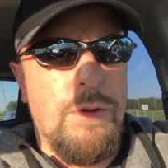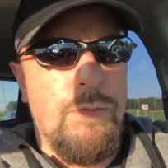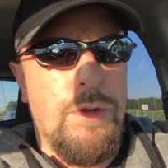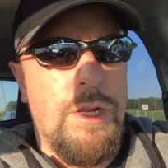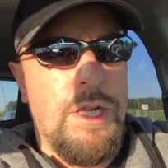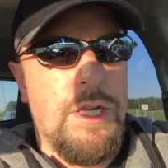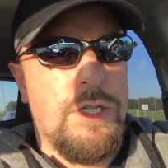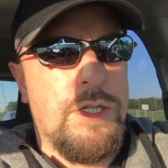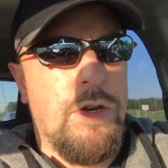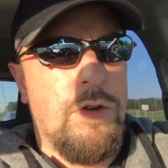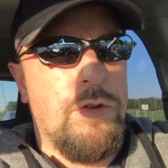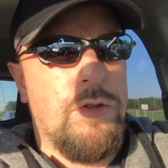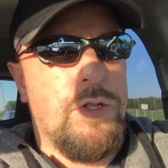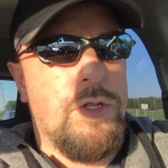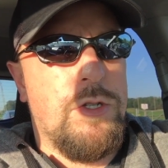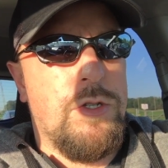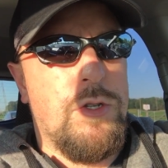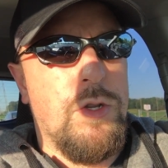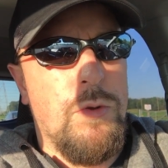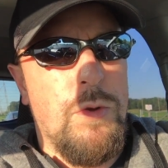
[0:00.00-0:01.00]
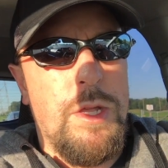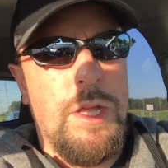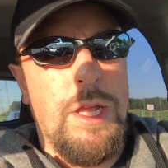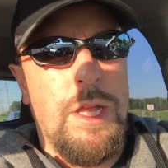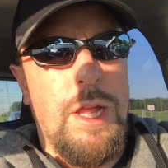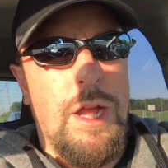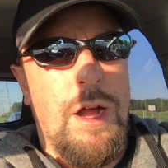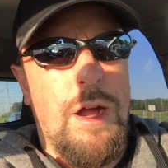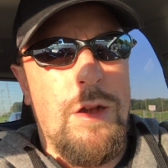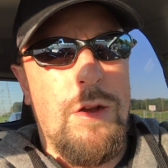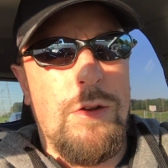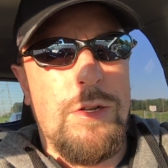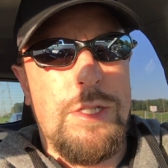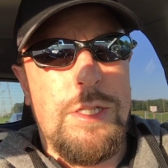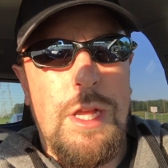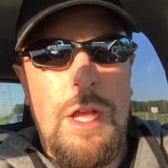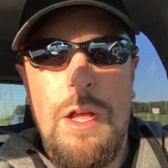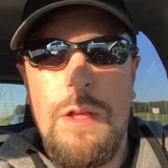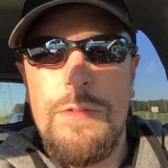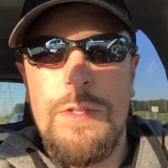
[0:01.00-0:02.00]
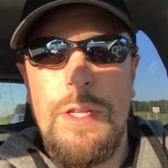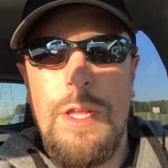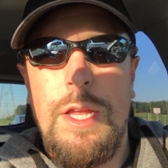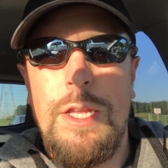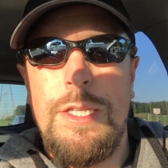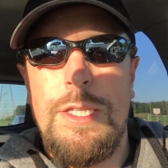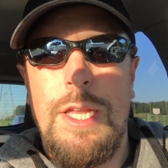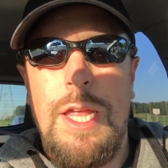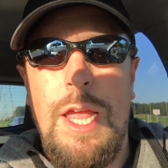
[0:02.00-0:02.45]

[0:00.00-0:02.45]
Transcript: that we need to start doing it on ourselves and,